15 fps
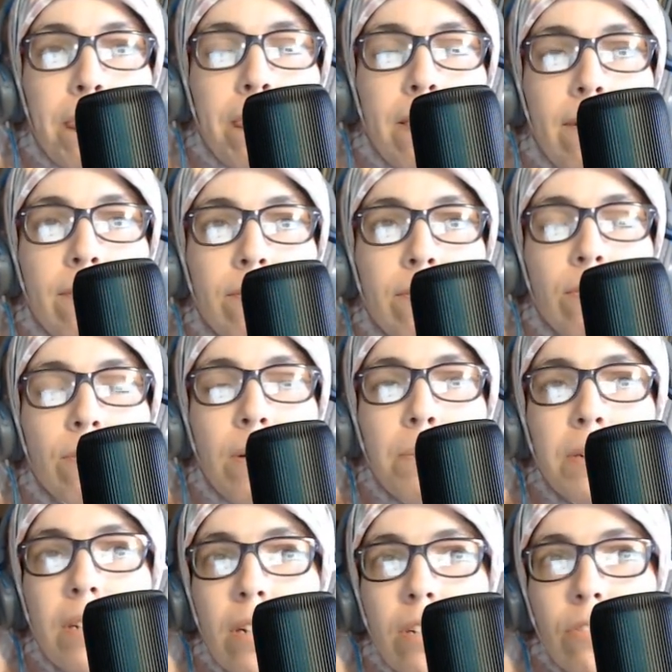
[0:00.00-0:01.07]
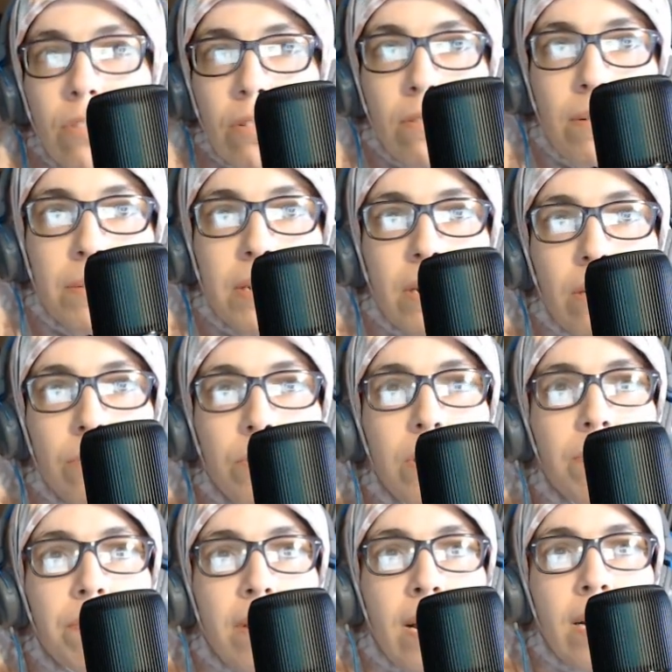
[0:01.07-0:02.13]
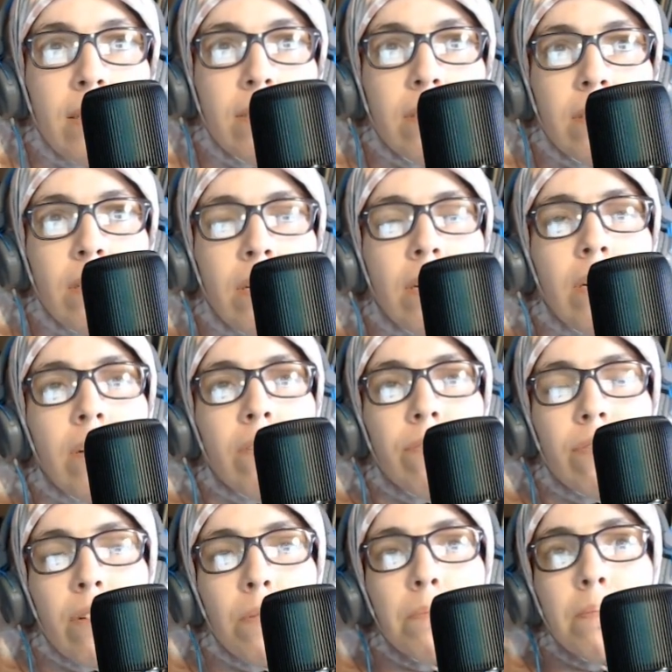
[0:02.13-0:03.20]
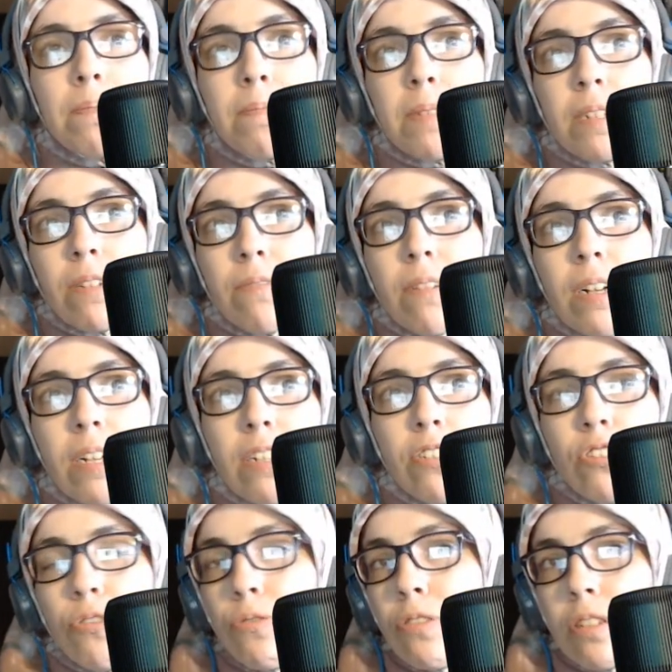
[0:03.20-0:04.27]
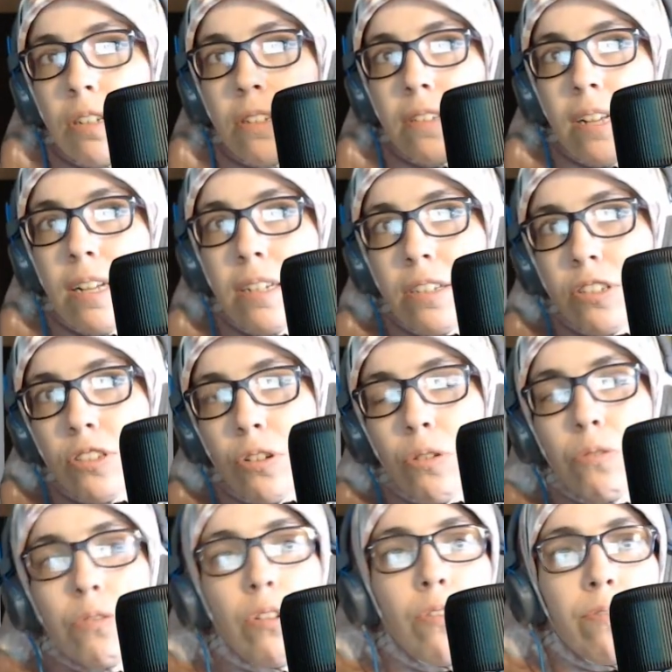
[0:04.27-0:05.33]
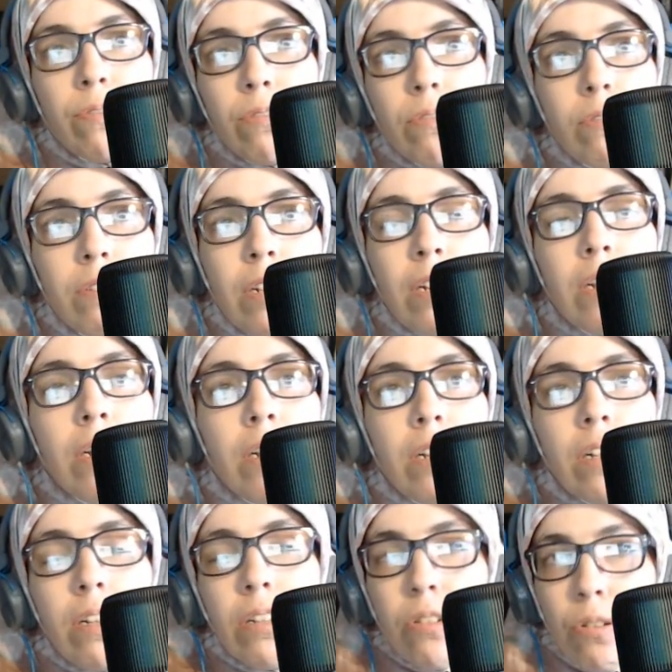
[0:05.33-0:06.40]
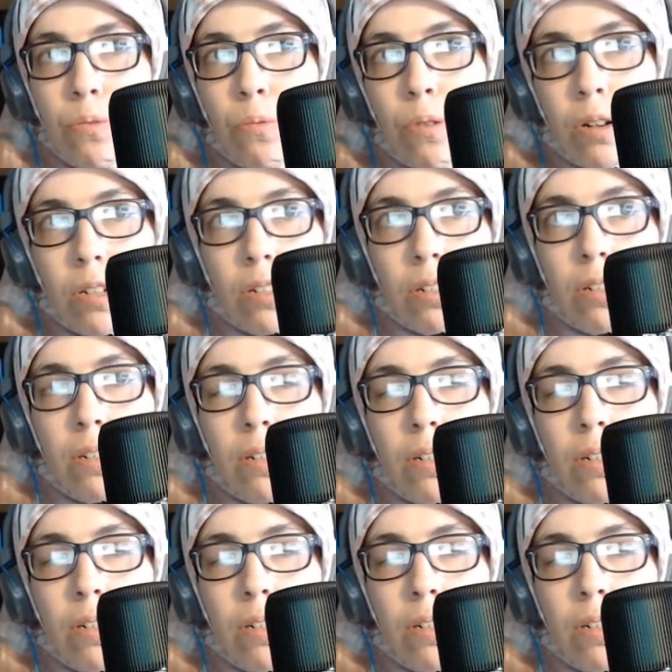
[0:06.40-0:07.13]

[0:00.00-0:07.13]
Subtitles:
for Ramadan, during Ramadan, we fast from sunrise to sunset. So no food, no water,